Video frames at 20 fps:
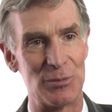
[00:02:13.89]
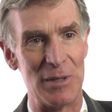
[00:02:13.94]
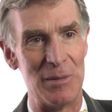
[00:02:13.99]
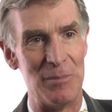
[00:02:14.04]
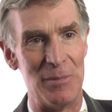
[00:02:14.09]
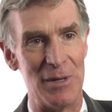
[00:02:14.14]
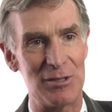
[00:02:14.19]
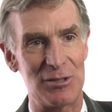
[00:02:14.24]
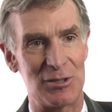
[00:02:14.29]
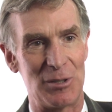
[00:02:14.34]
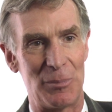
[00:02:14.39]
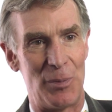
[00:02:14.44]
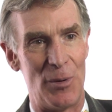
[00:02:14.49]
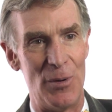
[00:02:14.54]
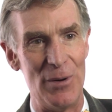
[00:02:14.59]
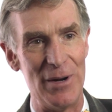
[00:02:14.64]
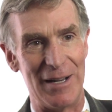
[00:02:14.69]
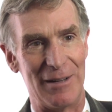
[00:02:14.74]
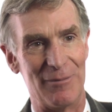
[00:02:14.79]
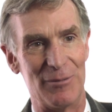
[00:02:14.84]
We missed the
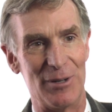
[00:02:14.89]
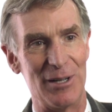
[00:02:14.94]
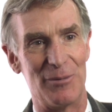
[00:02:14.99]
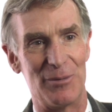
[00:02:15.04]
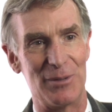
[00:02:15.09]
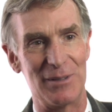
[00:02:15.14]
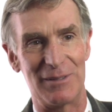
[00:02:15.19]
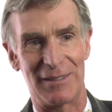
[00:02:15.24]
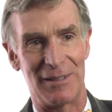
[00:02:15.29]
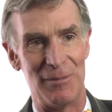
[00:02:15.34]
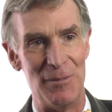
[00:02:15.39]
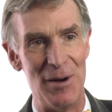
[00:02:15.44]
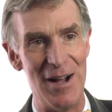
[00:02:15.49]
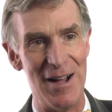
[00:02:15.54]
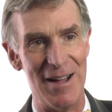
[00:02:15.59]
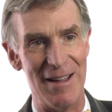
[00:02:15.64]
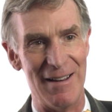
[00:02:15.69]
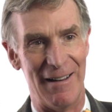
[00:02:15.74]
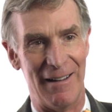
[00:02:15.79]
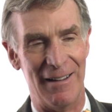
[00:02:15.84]
point. Come
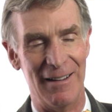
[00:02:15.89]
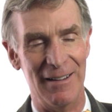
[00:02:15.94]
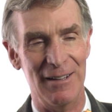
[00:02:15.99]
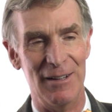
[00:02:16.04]
on.